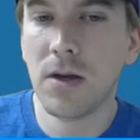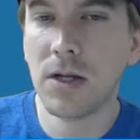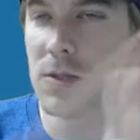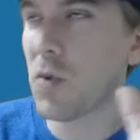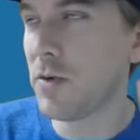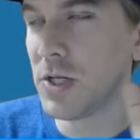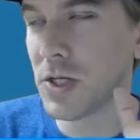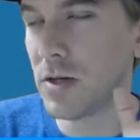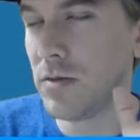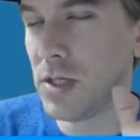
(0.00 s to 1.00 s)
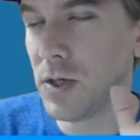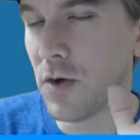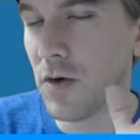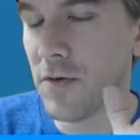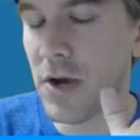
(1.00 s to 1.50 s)
It's probably just going to be
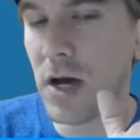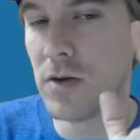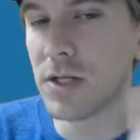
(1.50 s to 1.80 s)
0 for now.